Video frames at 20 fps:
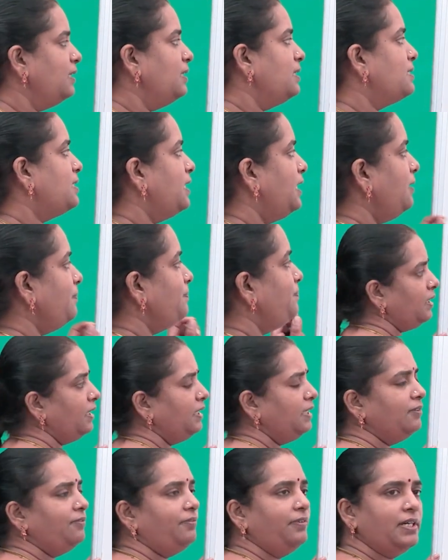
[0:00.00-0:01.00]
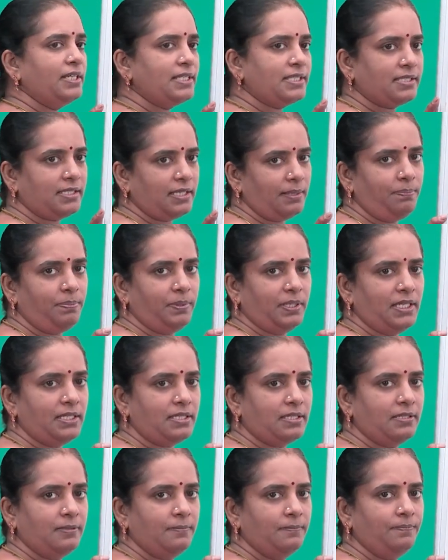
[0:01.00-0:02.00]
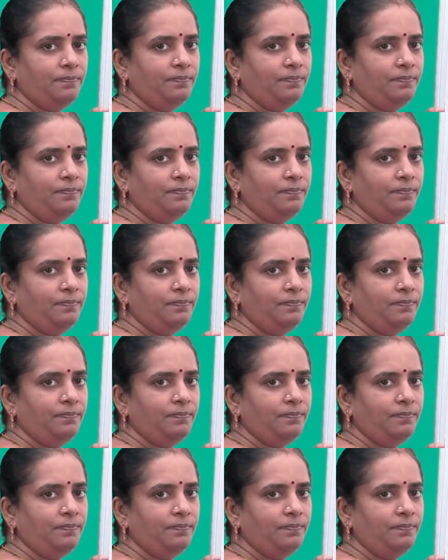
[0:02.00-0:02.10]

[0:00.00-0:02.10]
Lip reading: See, the first step is